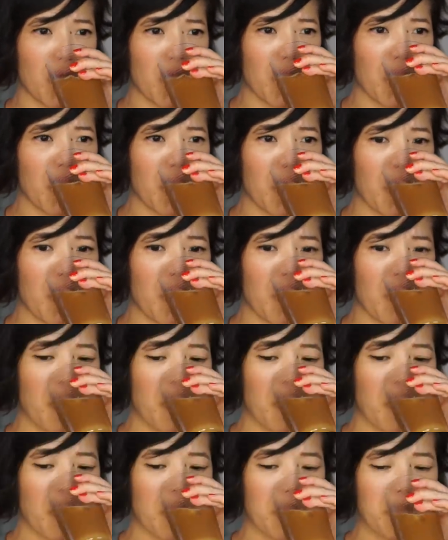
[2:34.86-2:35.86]

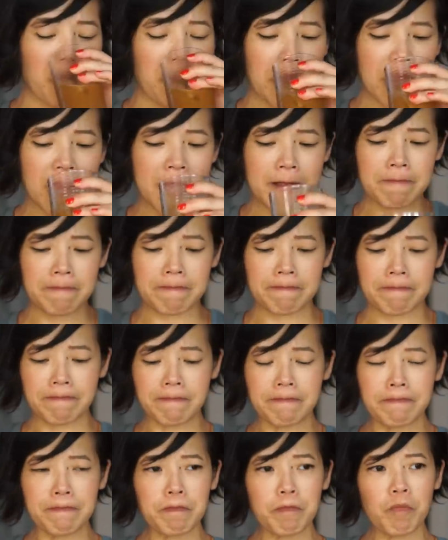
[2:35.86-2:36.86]

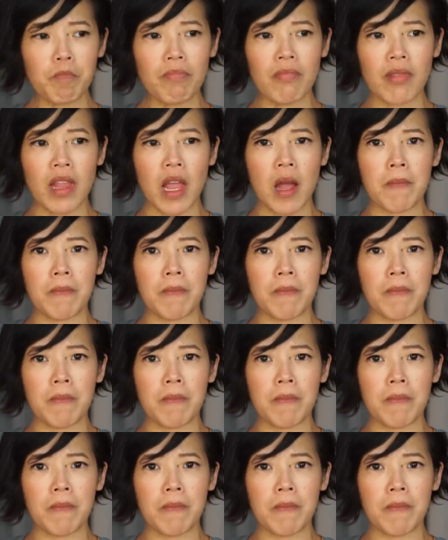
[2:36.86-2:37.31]
No one is speaking in this clip.